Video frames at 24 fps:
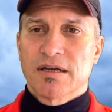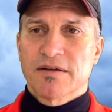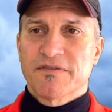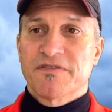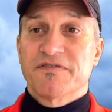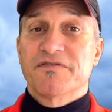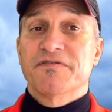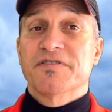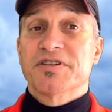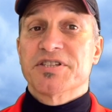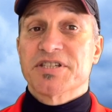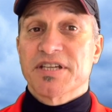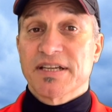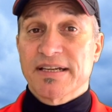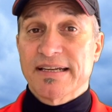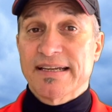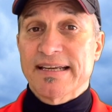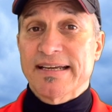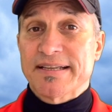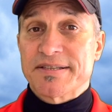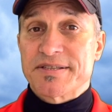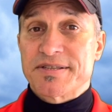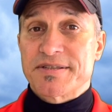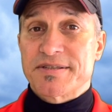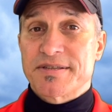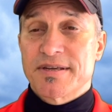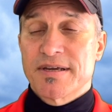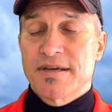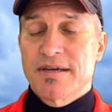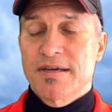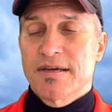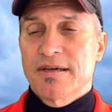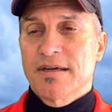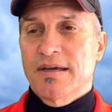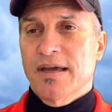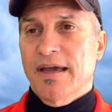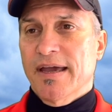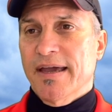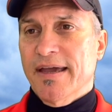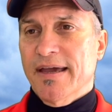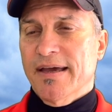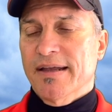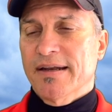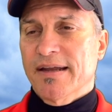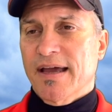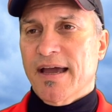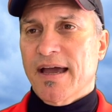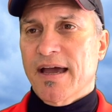fishing nets
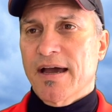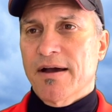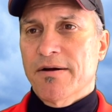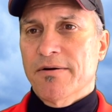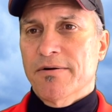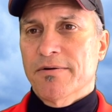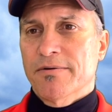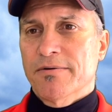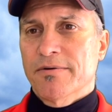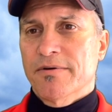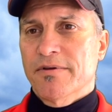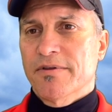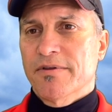and how